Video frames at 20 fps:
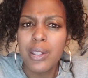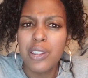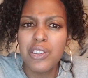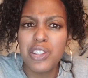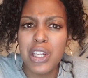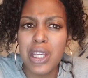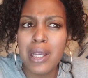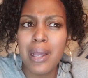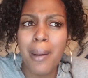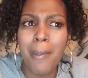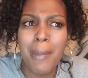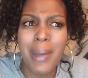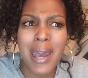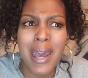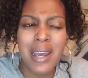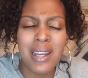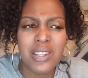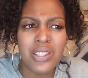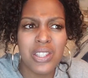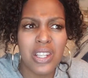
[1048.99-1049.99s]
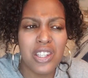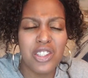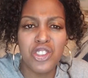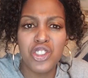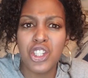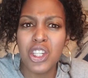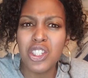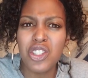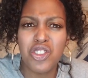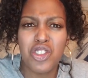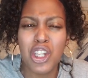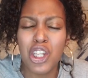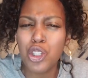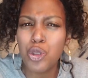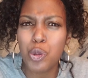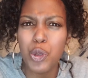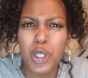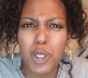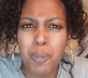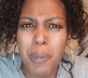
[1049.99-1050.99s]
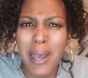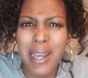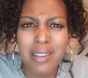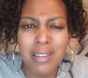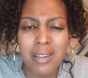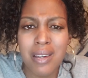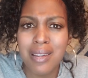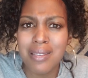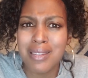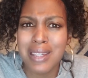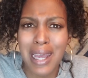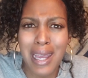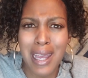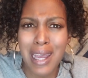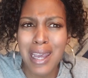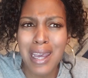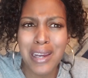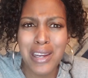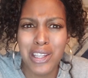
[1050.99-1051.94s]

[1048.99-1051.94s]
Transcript: DMX and just disrespecting the dead,